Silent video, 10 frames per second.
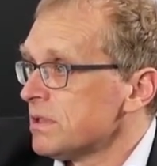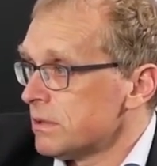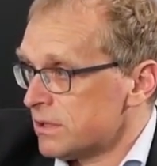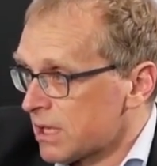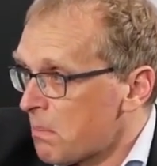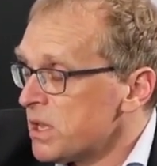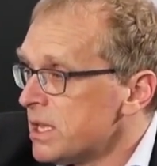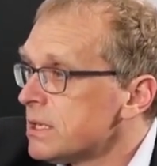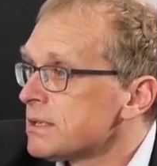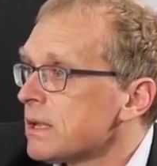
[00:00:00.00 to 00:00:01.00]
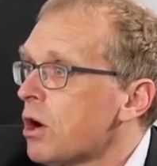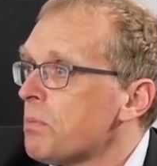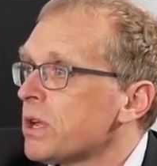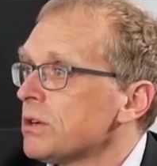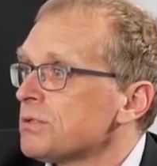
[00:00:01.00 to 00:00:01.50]
some years now,
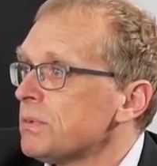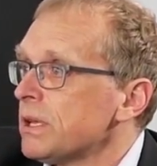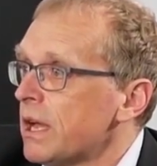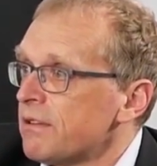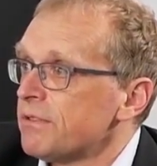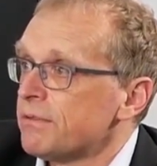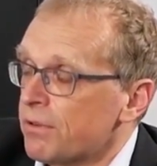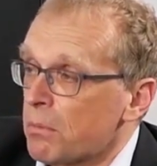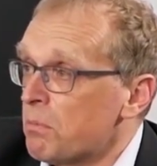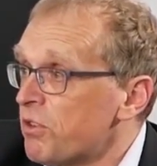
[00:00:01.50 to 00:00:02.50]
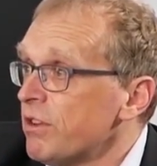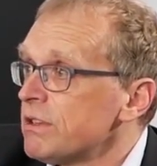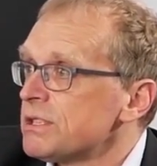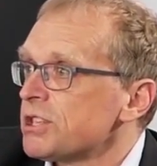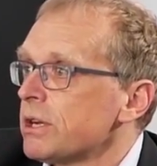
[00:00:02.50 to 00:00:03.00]
because we have it from a
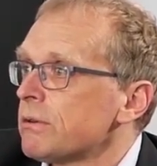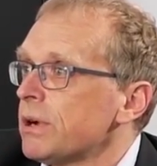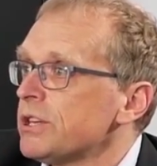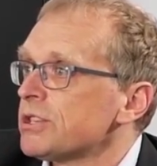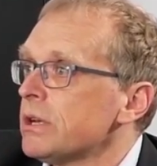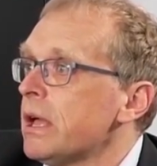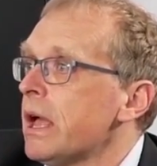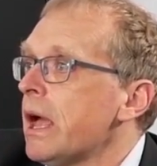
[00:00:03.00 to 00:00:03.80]
previous generation,